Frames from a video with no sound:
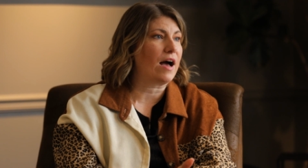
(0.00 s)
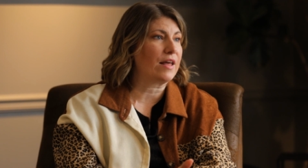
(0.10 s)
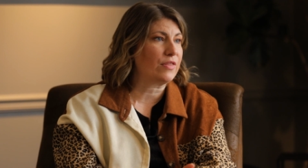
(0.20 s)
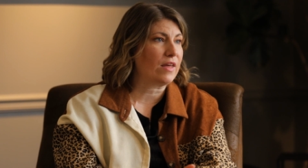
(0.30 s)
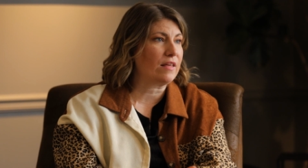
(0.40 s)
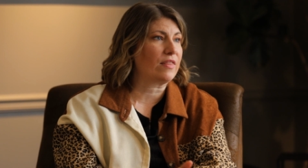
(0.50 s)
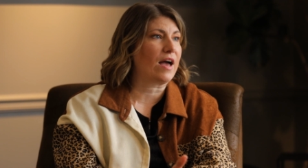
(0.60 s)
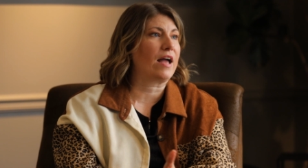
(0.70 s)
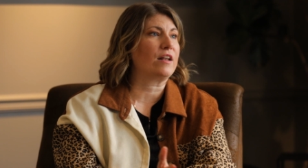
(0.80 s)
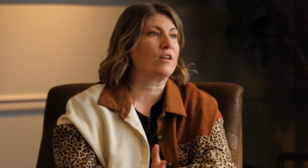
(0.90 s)
I think
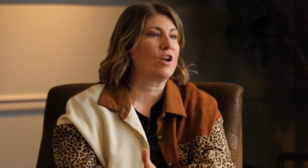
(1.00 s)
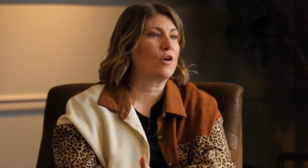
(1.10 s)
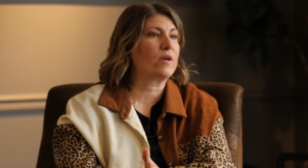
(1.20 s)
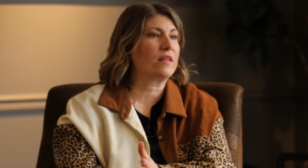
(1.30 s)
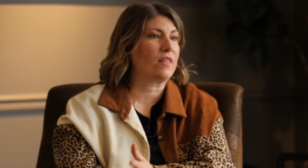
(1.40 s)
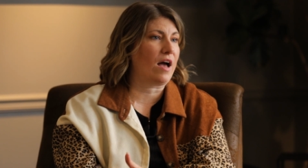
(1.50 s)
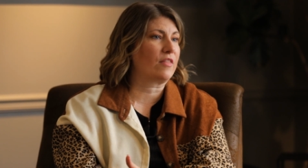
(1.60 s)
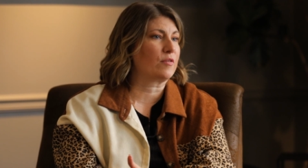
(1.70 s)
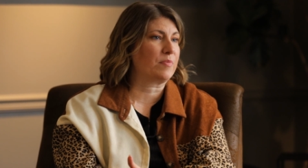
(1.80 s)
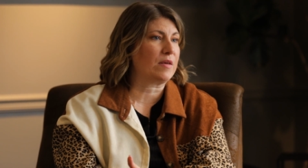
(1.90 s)
that knowing that
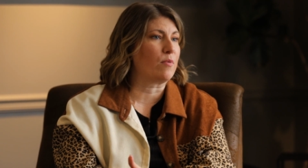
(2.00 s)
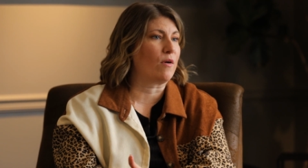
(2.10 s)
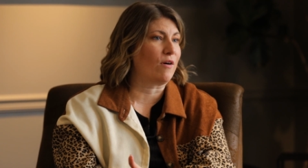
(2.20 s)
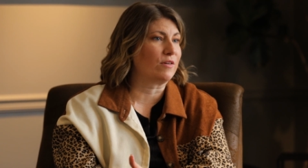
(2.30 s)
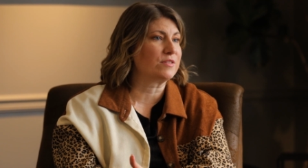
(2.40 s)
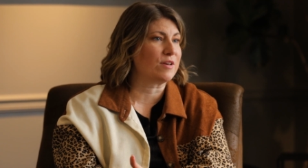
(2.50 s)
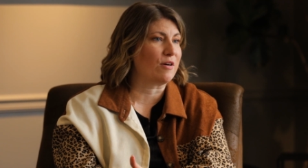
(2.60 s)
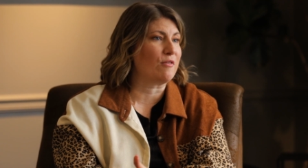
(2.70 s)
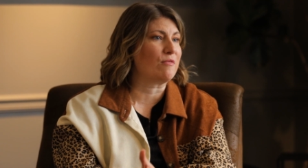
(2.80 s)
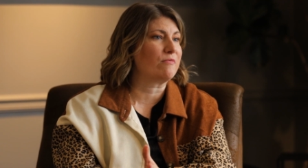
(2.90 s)
other people
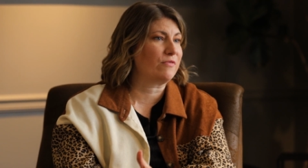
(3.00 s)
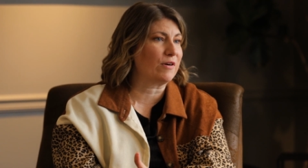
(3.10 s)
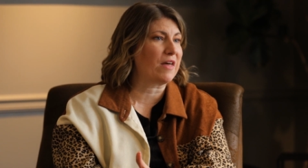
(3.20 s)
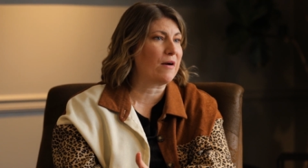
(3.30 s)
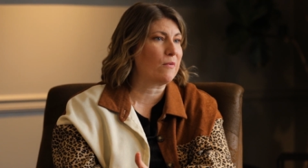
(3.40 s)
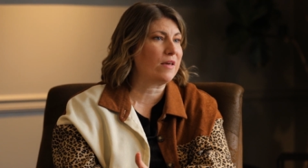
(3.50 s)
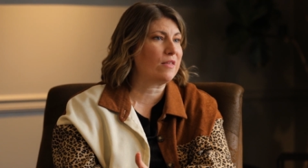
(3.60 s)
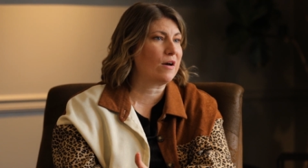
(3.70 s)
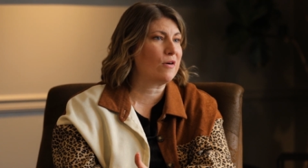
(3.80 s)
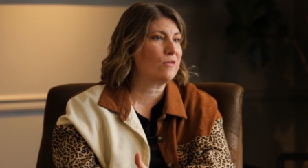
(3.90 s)
also feel that way
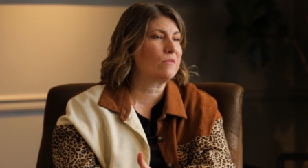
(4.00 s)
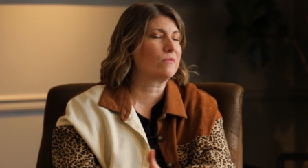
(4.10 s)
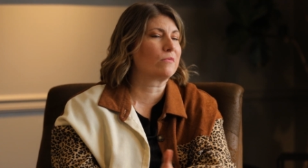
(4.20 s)
though